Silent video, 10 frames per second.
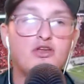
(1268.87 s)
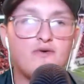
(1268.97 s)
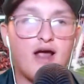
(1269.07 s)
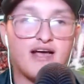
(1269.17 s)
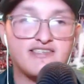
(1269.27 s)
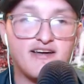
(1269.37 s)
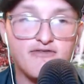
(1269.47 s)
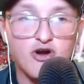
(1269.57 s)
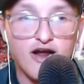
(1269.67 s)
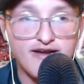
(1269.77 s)
you guys have
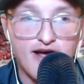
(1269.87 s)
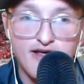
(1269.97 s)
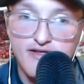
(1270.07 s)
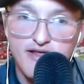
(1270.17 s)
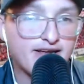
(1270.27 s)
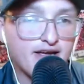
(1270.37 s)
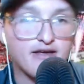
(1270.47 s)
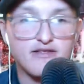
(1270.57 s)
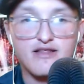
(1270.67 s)
a great night. Like